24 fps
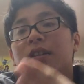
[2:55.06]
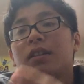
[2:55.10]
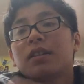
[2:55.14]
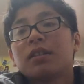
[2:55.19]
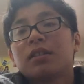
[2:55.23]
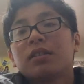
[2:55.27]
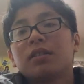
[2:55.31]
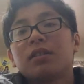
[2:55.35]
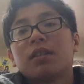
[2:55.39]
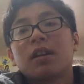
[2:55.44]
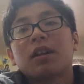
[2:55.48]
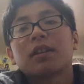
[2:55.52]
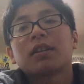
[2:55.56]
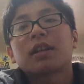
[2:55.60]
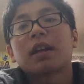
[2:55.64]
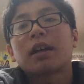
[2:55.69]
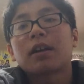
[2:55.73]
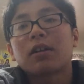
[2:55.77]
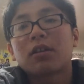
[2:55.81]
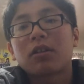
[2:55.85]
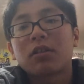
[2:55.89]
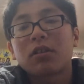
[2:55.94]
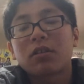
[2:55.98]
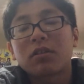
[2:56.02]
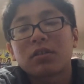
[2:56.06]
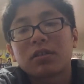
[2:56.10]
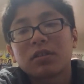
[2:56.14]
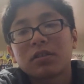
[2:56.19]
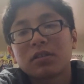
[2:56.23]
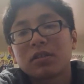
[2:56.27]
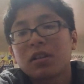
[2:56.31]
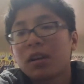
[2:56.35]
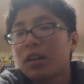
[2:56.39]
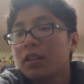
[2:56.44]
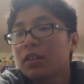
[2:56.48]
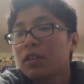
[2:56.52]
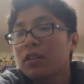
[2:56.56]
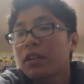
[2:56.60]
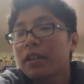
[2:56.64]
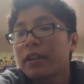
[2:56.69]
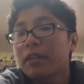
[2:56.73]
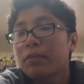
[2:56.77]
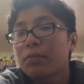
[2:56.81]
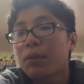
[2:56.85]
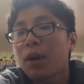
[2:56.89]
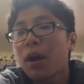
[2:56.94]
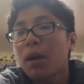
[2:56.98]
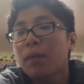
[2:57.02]
is not that or is not
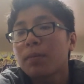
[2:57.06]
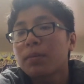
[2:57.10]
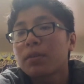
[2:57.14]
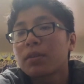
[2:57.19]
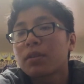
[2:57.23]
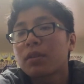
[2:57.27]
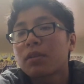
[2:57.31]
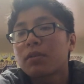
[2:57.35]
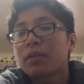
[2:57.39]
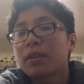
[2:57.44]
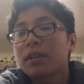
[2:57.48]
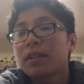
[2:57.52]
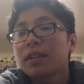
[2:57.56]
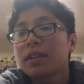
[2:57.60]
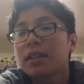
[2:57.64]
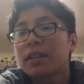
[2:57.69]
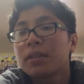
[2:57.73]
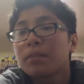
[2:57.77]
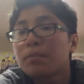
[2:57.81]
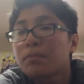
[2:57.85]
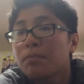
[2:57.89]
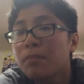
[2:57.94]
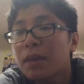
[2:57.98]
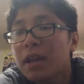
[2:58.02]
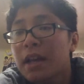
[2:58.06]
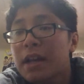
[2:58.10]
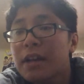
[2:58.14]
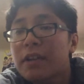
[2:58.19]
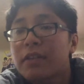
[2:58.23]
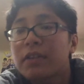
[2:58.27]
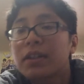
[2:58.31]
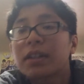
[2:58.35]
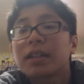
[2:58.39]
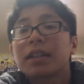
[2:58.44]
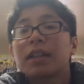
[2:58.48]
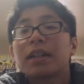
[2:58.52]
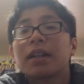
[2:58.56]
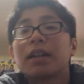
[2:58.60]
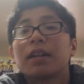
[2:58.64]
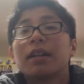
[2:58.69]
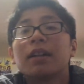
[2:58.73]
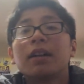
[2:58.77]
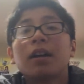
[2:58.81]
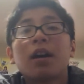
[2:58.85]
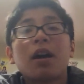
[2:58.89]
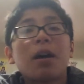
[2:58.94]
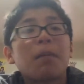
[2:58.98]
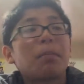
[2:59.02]
that popular already in America.
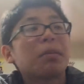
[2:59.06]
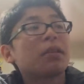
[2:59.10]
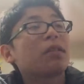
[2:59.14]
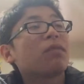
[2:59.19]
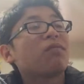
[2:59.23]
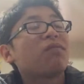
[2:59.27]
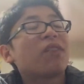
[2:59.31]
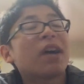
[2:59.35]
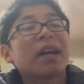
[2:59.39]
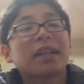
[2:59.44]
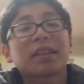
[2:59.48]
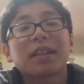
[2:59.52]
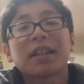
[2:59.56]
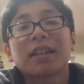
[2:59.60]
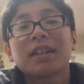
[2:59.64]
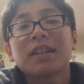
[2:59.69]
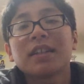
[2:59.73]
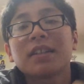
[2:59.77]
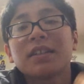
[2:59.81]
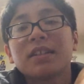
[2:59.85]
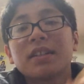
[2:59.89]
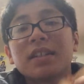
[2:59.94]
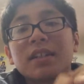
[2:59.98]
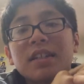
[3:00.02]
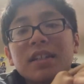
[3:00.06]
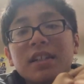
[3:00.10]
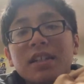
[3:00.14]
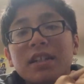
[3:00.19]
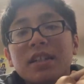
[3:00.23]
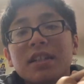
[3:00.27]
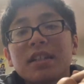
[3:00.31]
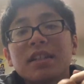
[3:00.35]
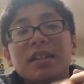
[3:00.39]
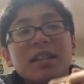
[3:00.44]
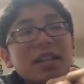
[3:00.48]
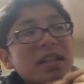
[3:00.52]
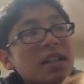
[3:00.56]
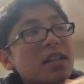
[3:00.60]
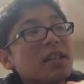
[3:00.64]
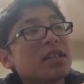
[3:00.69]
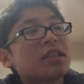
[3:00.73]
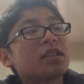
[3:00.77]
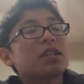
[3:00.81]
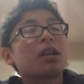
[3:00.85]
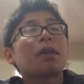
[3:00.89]
But the fact that it needs